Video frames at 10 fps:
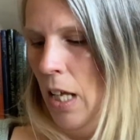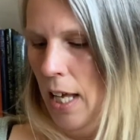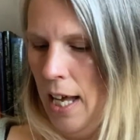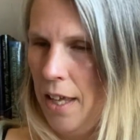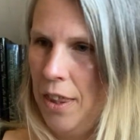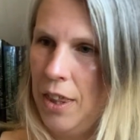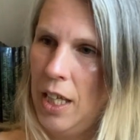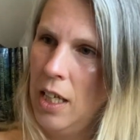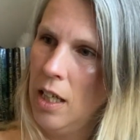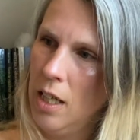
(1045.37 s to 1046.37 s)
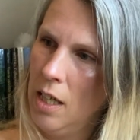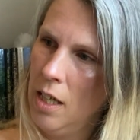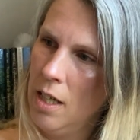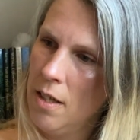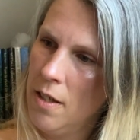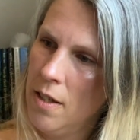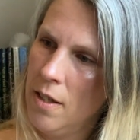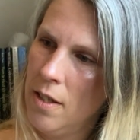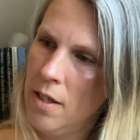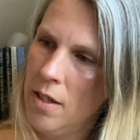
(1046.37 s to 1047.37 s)
I think
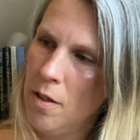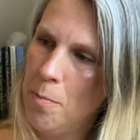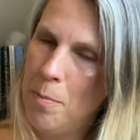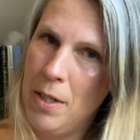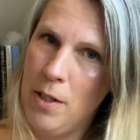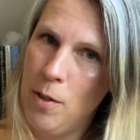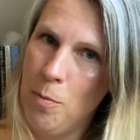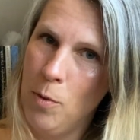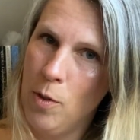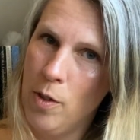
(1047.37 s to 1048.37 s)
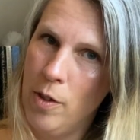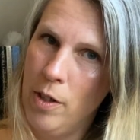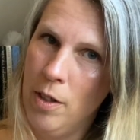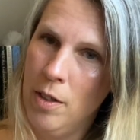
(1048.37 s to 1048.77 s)
it's a bit more